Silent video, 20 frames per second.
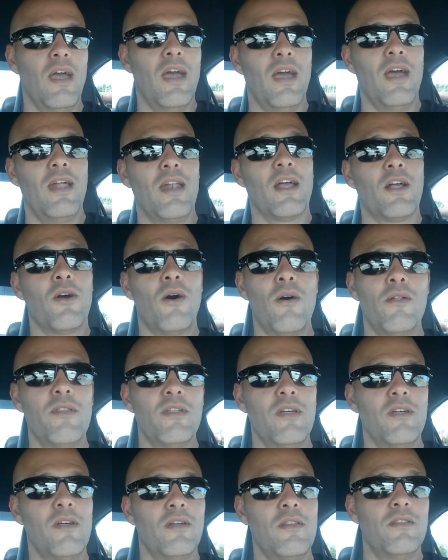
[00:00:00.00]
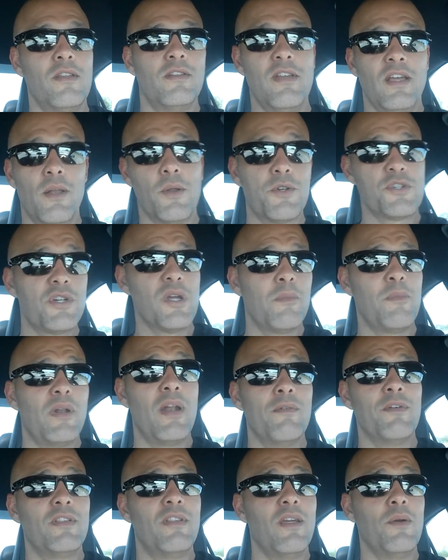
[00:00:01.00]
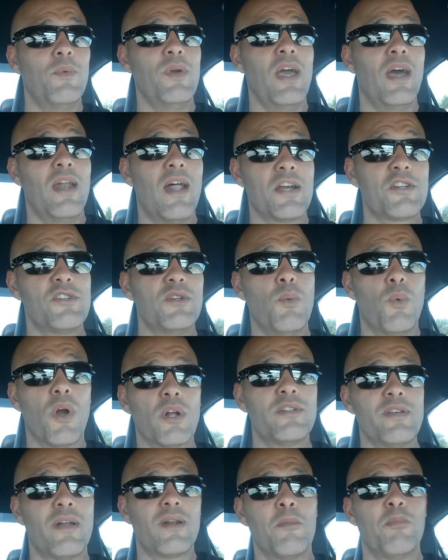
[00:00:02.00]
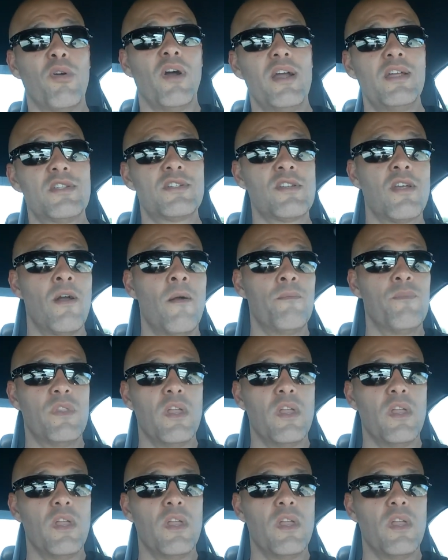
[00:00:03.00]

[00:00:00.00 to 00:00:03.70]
And I called the dealership and everything. We had actually worked out a price.